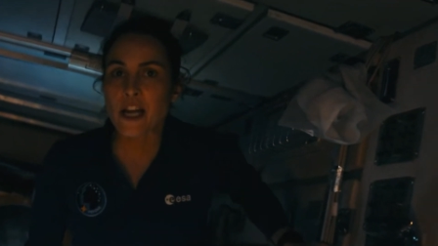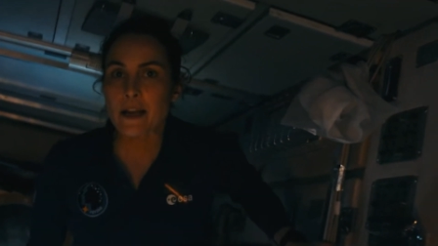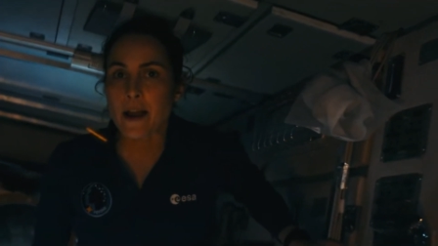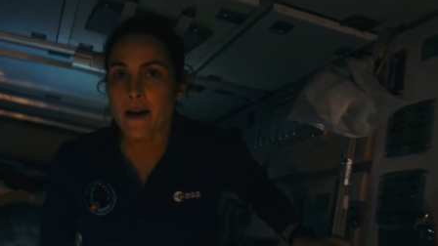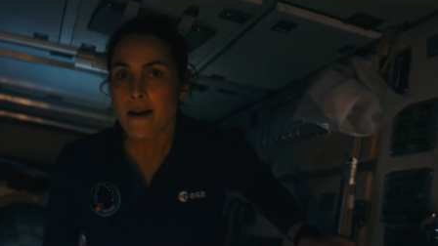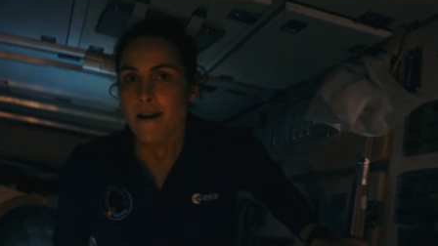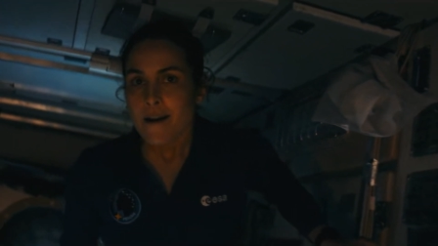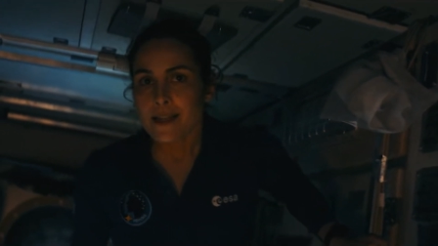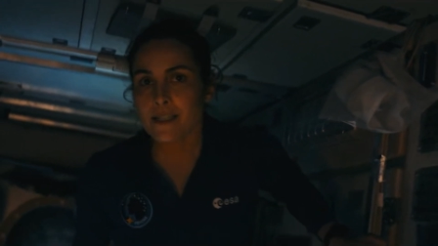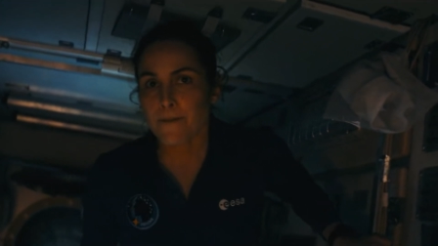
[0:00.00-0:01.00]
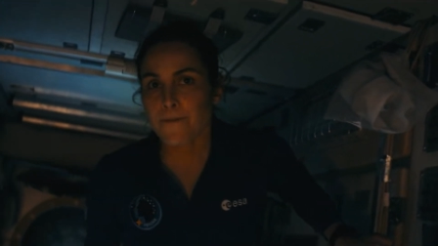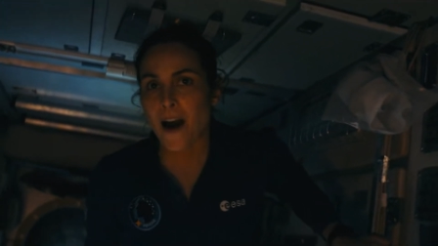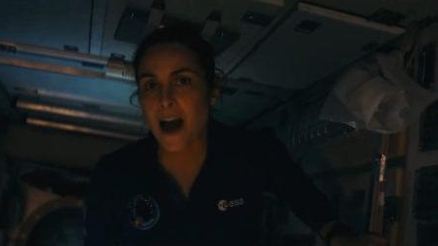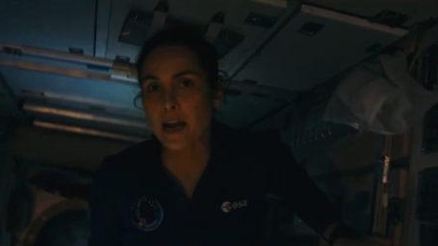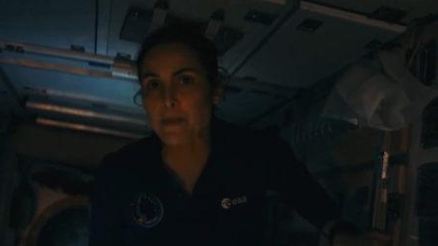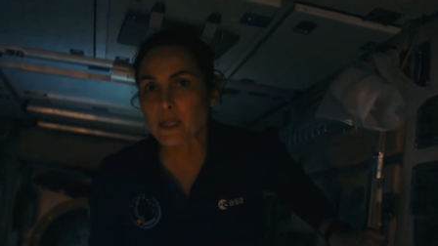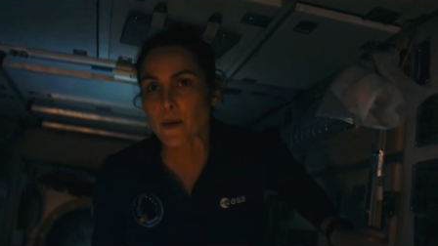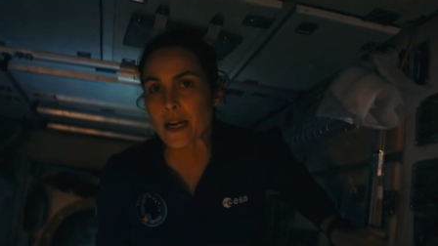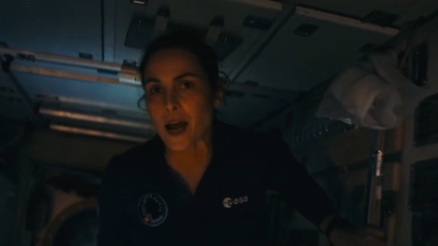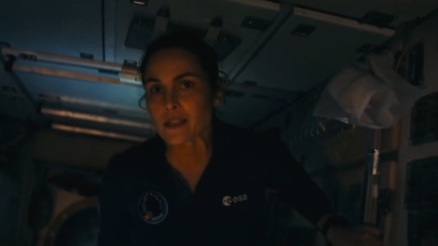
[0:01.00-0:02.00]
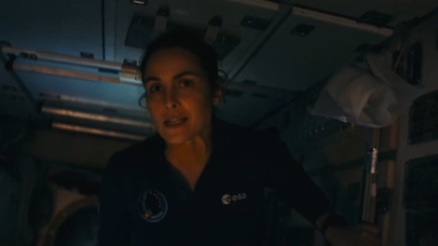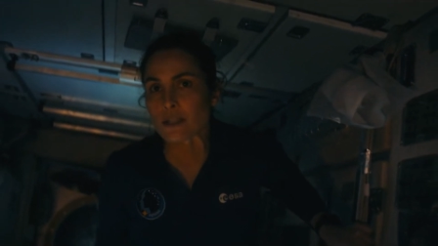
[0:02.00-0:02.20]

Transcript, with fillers: of the show's quantum entanglement.